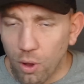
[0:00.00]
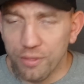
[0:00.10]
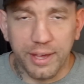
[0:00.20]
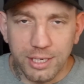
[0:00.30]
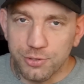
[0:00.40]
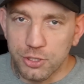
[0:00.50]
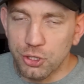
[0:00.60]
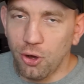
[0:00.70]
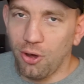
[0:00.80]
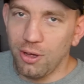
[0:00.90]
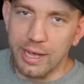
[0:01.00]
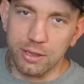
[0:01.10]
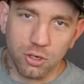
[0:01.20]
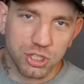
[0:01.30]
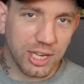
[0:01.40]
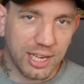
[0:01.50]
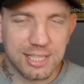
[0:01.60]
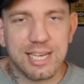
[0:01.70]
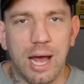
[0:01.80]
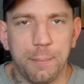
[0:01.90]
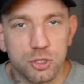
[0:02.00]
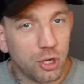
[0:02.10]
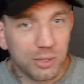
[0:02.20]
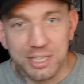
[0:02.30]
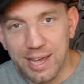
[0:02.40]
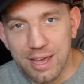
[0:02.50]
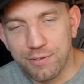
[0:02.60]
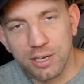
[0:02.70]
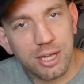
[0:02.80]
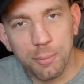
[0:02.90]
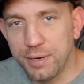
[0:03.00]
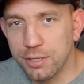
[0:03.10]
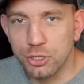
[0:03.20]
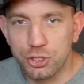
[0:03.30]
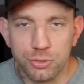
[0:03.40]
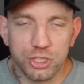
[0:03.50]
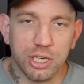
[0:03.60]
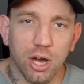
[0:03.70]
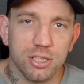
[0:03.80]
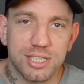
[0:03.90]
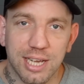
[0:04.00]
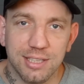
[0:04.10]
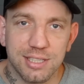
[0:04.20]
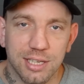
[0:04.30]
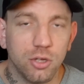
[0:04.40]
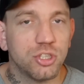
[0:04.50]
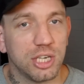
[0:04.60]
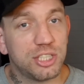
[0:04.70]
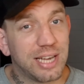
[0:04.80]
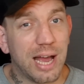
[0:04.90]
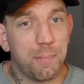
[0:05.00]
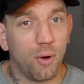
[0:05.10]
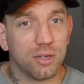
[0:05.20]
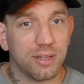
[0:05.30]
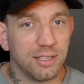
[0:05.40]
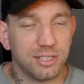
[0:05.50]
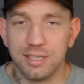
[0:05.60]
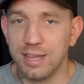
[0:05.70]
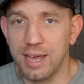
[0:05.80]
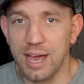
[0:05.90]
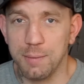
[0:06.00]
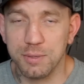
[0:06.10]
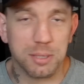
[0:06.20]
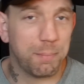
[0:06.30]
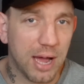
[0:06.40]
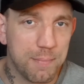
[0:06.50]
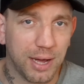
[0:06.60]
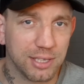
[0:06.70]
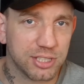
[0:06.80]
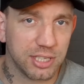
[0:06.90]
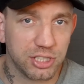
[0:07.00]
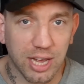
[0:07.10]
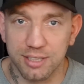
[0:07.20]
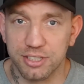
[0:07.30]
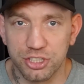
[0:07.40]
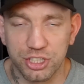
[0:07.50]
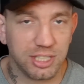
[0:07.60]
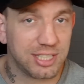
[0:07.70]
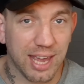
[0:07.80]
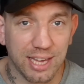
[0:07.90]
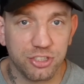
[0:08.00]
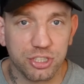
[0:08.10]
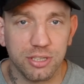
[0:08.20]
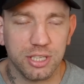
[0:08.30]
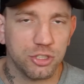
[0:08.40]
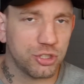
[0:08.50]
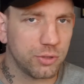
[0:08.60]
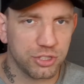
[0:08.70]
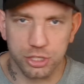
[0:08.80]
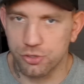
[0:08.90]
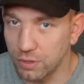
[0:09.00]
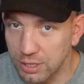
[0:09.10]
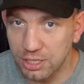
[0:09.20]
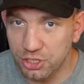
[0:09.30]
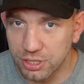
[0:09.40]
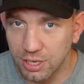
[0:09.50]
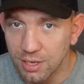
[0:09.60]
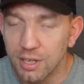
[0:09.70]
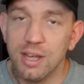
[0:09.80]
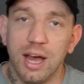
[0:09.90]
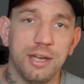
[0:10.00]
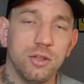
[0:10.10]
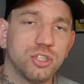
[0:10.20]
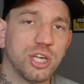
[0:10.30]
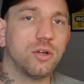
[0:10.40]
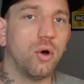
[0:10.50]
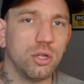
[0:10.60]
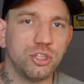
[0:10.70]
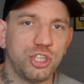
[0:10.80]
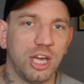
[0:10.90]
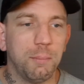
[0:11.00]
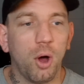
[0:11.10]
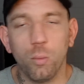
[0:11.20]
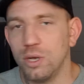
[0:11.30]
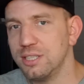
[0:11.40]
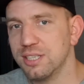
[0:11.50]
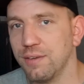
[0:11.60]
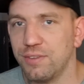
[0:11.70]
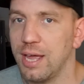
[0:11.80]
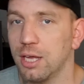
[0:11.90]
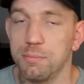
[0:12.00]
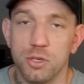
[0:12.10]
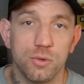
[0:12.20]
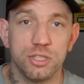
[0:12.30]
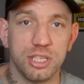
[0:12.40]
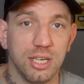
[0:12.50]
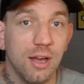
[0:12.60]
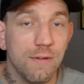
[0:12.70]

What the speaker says: One thing's for sure, it looks like it's Happer's only there for a little bit of the juicy content. It looks like Cyborg thinks that they're able to bypass this anti-cheat instantly as soon as it's released. And it looks like Call of Shame are willing to give their community